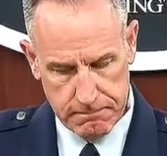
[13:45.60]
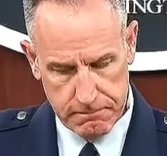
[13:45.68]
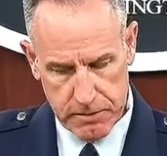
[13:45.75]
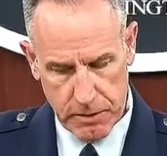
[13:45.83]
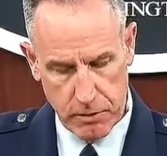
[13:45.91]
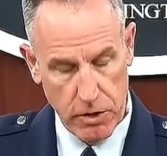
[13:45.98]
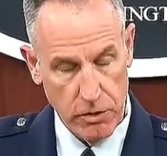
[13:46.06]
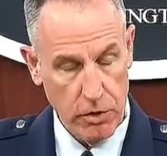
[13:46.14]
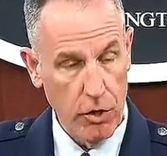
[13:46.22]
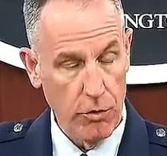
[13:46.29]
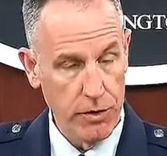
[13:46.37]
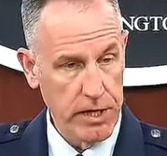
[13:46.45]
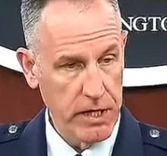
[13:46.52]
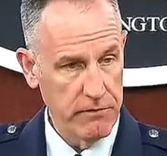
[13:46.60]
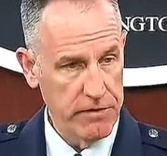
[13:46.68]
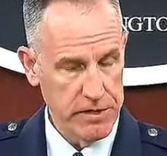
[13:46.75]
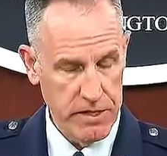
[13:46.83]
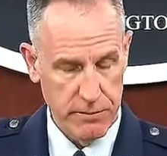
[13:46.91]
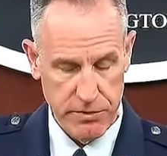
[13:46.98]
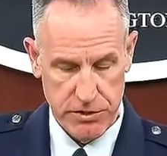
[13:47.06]
you know, a lowering of the
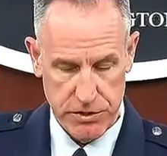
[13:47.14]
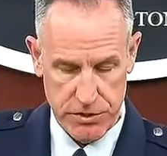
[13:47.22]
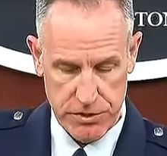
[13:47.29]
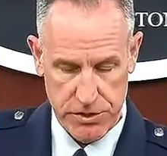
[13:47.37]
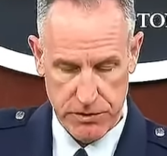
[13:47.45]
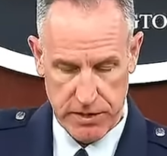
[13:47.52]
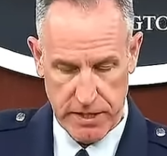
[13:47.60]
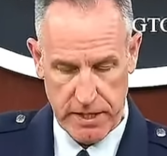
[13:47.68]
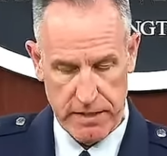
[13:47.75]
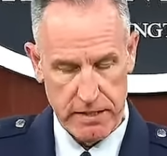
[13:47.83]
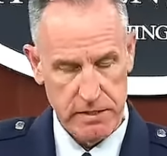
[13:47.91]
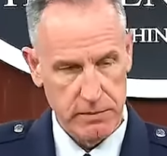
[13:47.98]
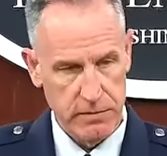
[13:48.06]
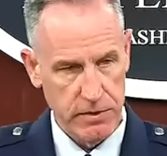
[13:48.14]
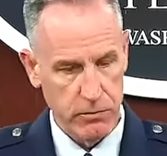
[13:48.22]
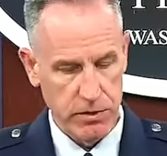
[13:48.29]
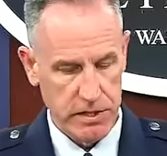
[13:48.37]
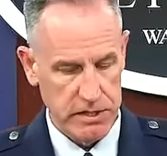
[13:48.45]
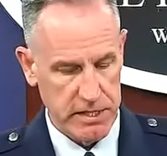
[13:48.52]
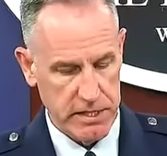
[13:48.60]
temperature. So again, that's something
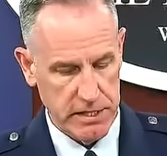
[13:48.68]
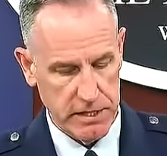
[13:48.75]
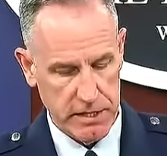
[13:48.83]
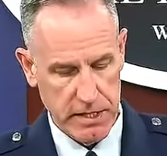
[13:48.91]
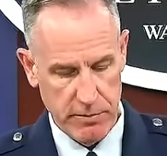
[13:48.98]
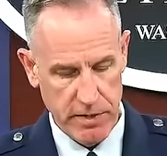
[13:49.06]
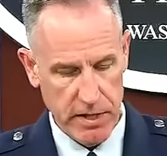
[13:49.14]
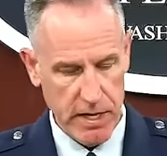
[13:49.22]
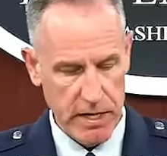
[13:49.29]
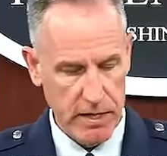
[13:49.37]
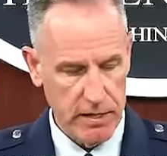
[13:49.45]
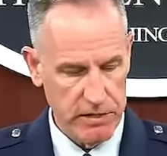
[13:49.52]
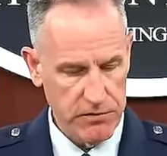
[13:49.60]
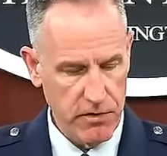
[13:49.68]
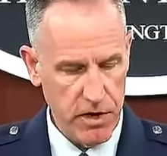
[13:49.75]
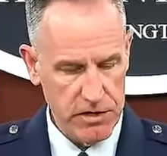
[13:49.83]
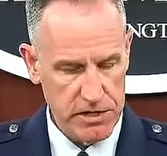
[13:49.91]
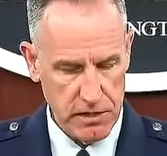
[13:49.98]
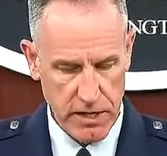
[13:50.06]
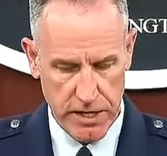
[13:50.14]
we'll continue to keep an eye on. As far
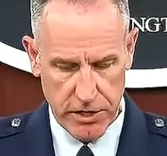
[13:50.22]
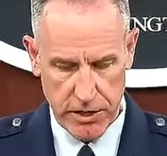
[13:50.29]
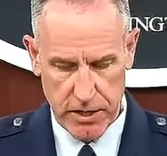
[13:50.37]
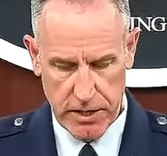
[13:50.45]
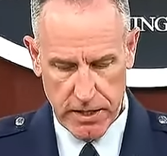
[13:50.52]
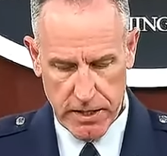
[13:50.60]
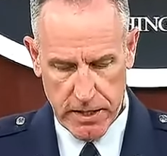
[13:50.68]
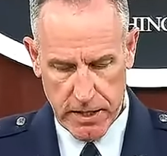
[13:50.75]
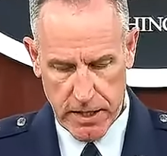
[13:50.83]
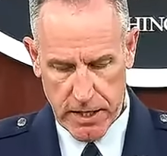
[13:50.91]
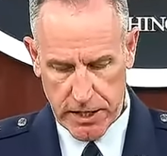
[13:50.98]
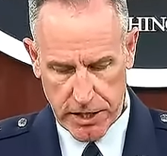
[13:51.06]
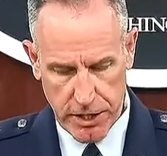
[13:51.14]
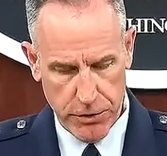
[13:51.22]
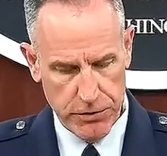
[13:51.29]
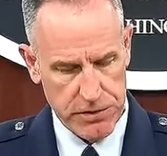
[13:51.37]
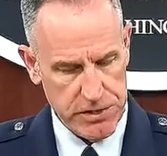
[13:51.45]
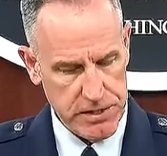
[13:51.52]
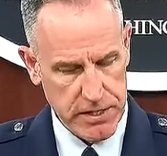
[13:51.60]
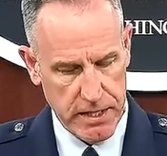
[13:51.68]
as the letter
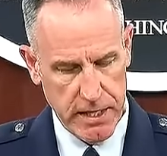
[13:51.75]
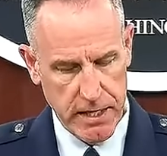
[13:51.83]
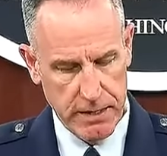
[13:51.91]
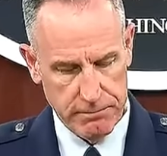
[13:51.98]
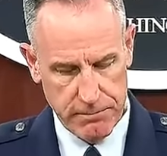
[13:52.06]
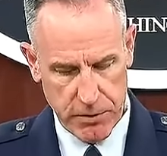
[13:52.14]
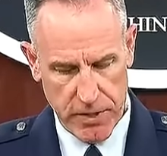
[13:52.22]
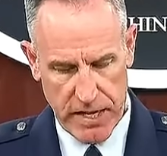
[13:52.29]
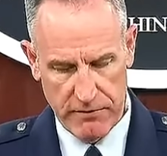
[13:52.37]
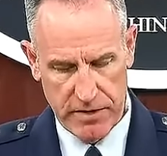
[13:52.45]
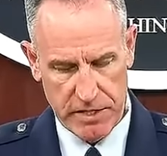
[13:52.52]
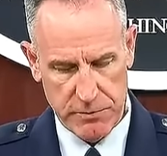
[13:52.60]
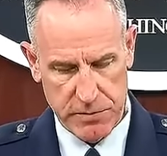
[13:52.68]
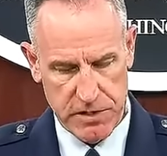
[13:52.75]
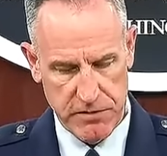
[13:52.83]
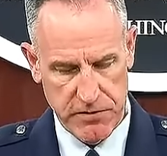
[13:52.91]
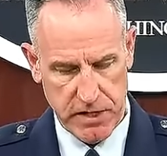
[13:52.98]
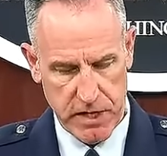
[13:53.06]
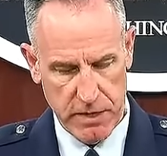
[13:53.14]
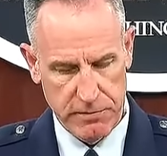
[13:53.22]
goes, don't have any
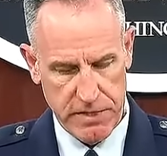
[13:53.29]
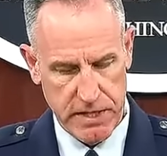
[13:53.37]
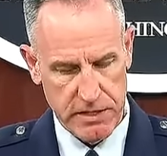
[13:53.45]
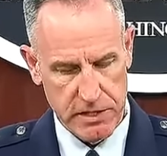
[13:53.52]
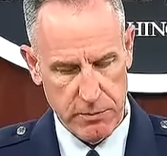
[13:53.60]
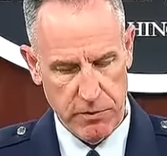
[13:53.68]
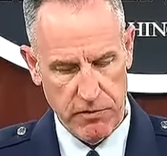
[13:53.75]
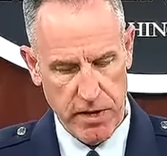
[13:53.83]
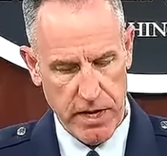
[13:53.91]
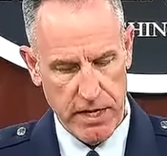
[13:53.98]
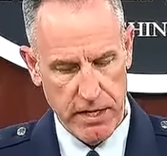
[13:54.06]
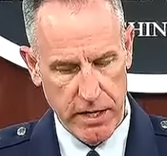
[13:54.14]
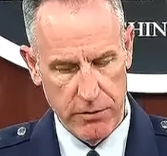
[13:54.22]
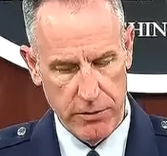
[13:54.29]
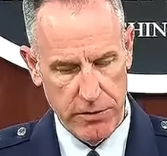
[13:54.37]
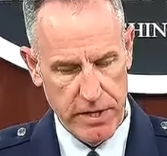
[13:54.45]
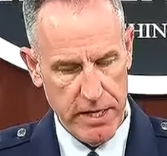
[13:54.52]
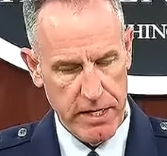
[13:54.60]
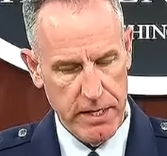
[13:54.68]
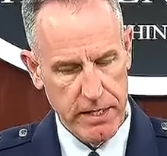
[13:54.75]
specific updates to provide other
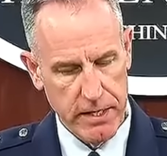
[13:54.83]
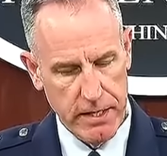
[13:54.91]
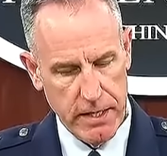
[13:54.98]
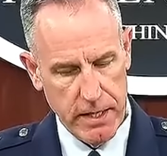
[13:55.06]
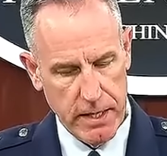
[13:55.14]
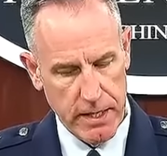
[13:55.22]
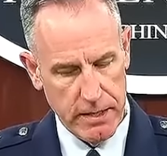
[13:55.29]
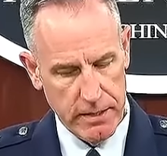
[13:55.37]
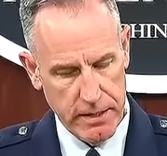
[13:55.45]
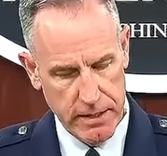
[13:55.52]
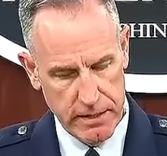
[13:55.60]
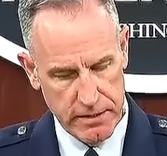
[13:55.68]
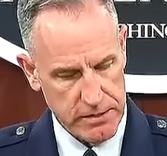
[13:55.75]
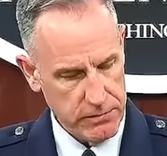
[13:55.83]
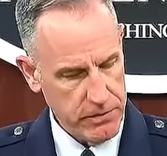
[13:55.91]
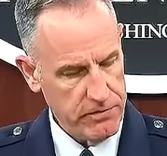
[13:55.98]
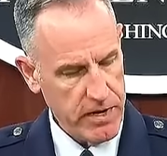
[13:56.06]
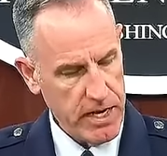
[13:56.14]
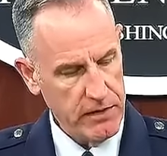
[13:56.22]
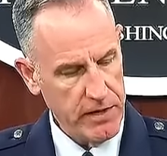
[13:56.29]
than, as
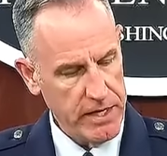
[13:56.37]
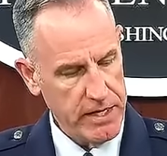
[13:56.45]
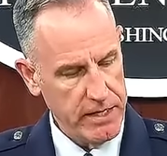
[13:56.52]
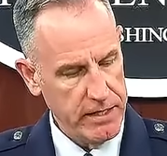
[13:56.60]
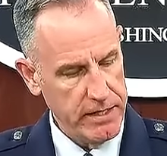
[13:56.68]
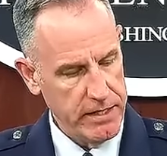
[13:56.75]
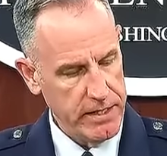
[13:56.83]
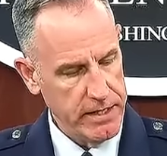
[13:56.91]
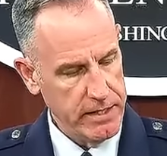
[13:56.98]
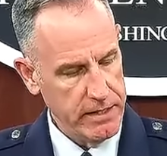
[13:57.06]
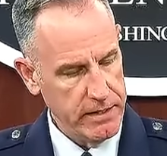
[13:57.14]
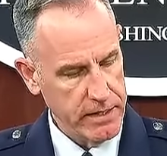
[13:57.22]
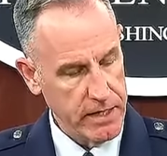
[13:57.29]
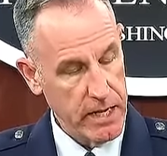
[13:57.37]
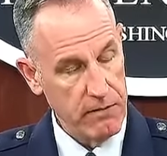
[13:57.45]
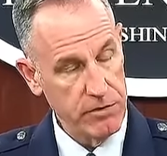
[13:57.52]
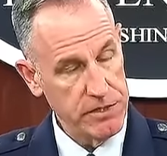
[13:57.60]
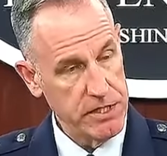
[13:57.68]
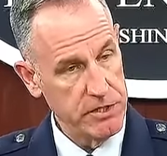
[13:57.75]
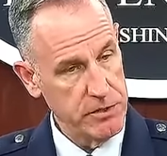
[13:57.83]
we've highlighted in the
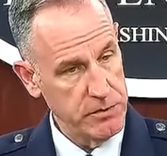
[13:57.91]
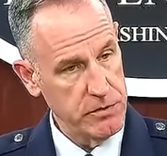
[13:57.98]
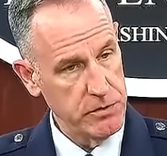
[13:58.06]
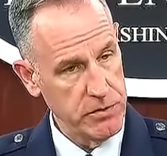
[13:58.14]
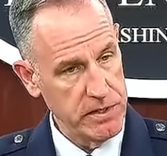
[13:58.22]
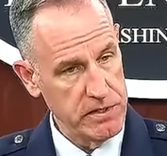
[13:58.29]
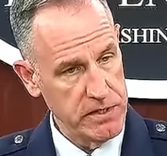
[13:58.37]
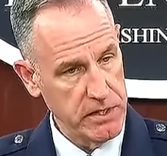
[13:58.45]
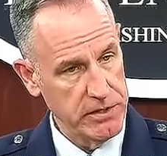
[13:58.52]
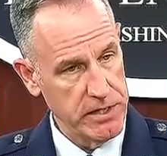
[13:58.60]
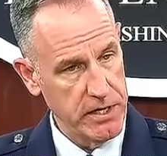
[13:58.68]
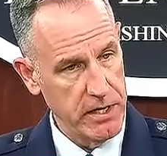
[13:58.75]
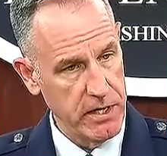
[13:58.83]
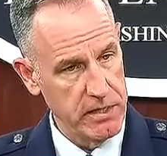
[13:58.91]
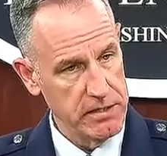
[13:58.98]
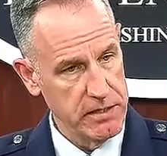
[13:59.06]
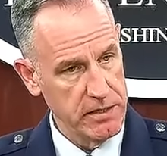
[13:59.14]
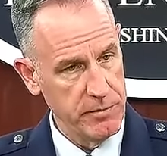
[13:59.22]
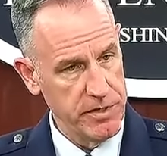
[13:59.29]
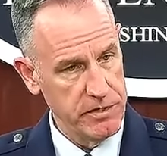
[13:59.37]
conversations between Secretary
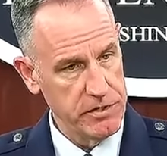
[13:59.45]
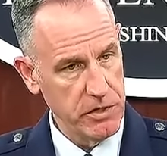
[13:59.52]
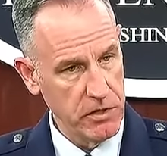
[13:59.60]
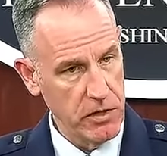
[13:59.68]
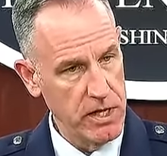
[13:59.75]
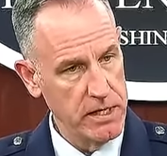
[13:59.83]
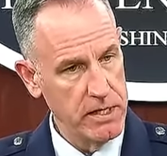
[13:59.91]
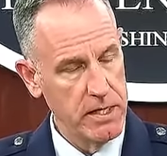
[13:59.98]
Austin and Minister Gallant,